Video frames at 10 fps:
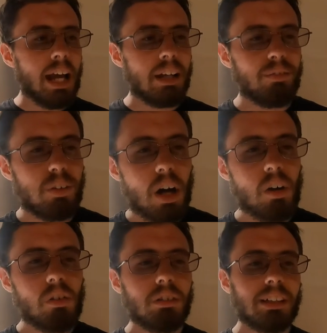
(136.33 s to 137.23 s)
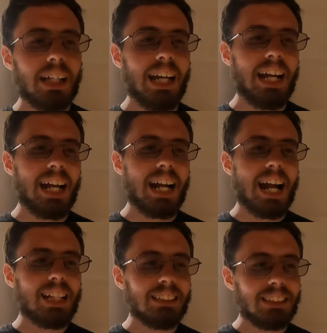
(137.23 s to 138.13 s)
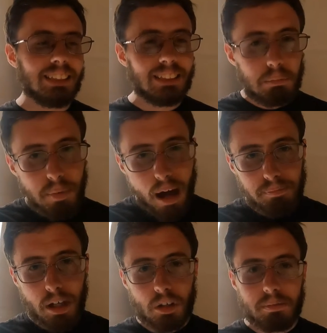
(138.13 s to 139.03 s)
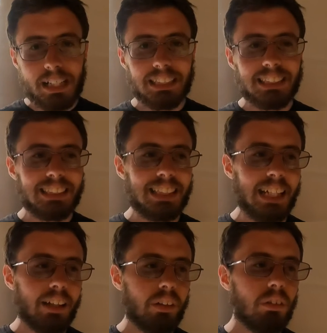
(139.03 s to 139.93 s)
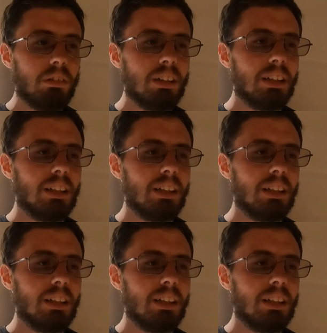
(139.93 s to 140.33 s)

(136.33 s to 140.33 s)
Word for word: and folk, and some pop elements too.